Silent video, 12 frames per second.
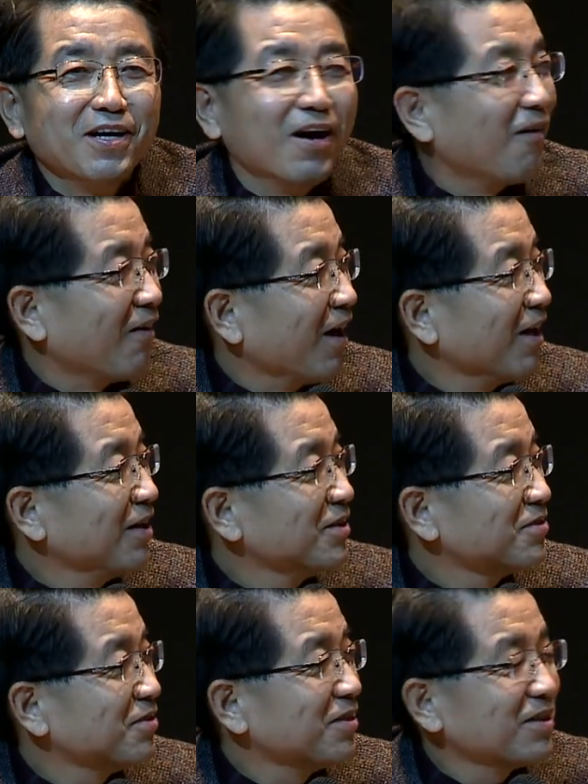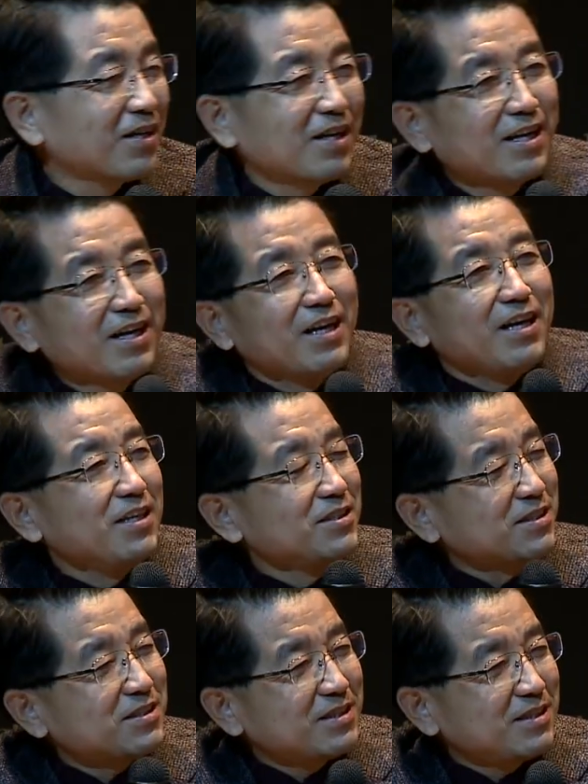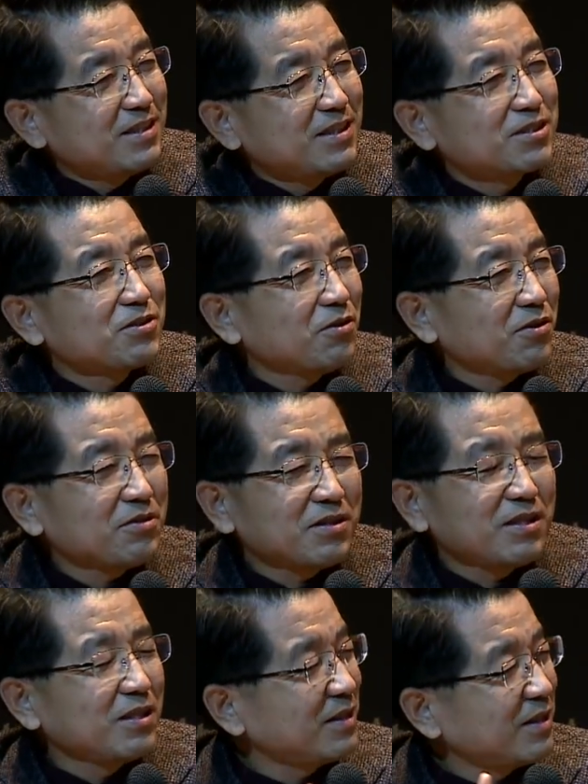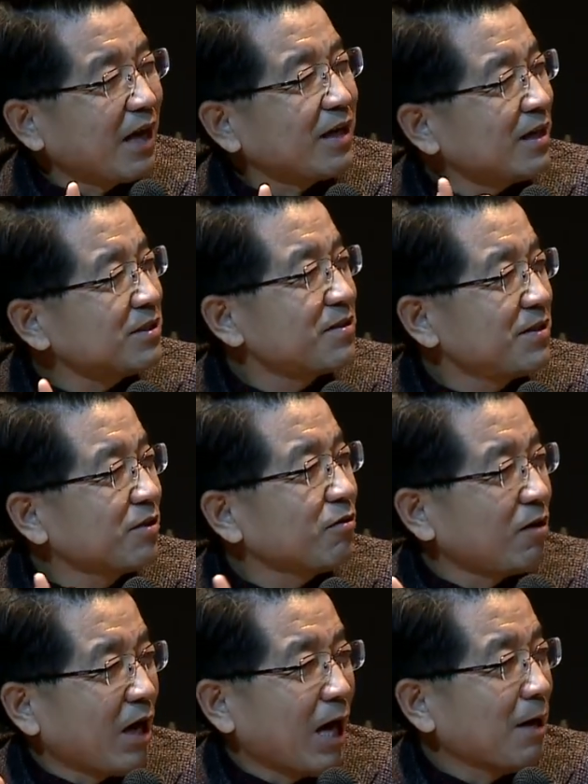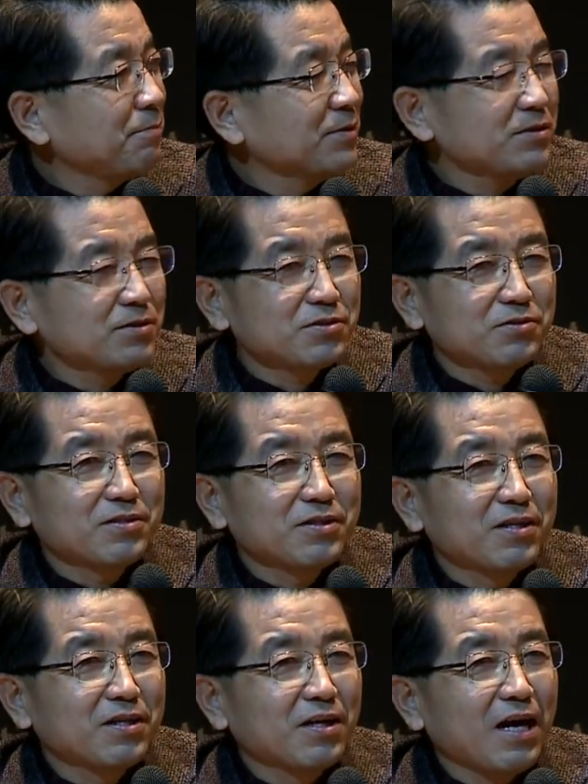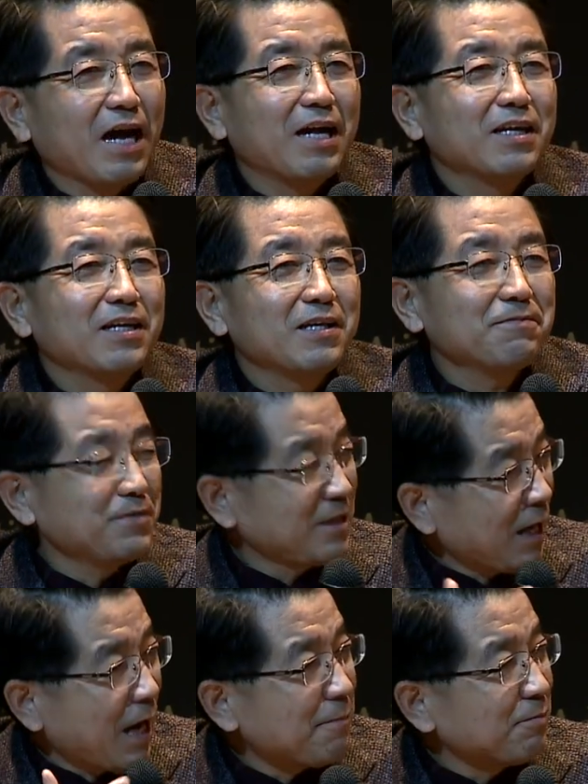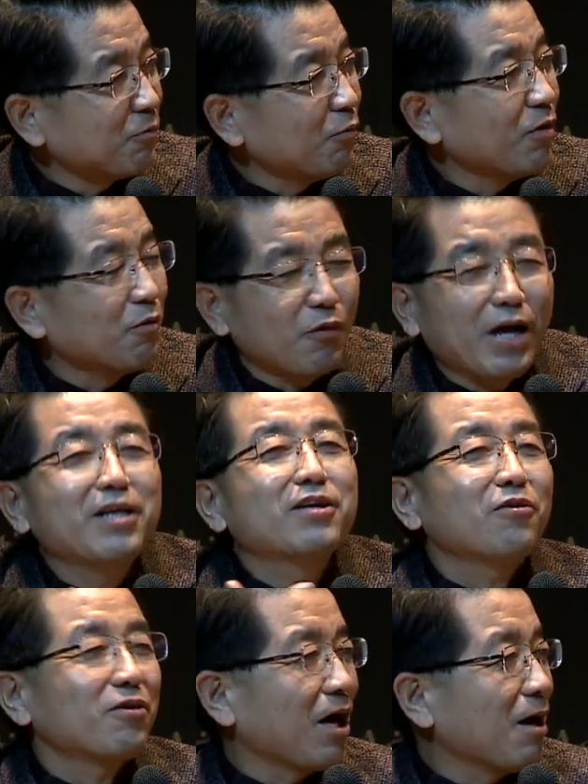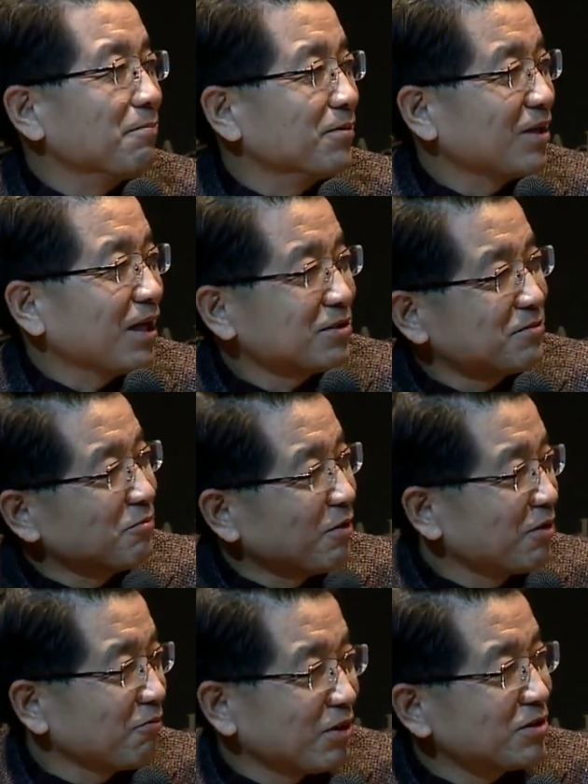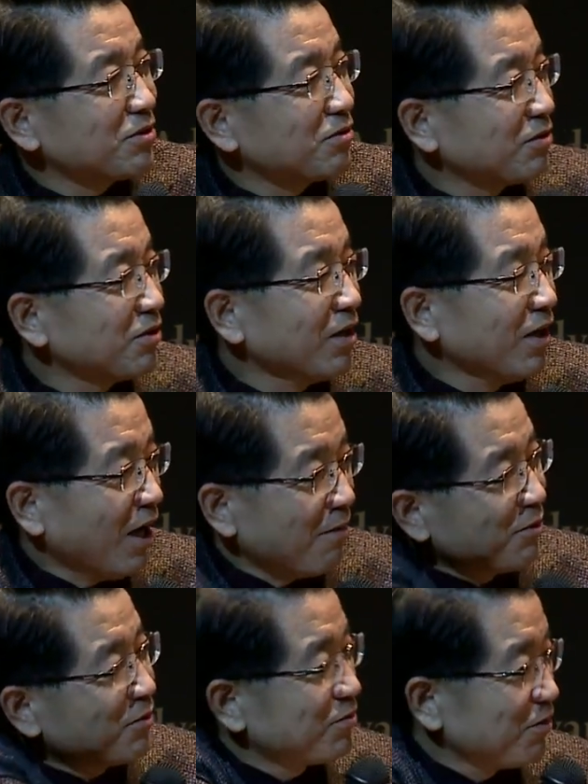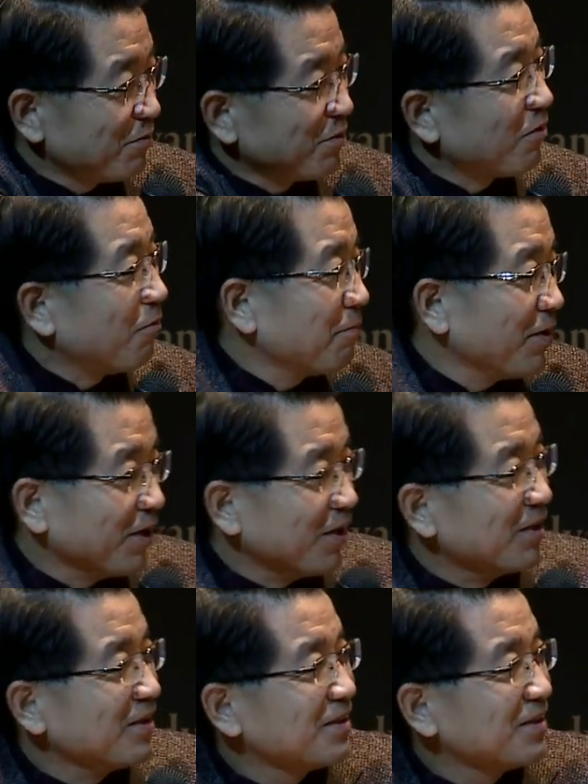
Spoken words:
All right. So, you know, that kind of thing going to happen? So, you know, and if it happens, when it going to happen? That's two of your opinion.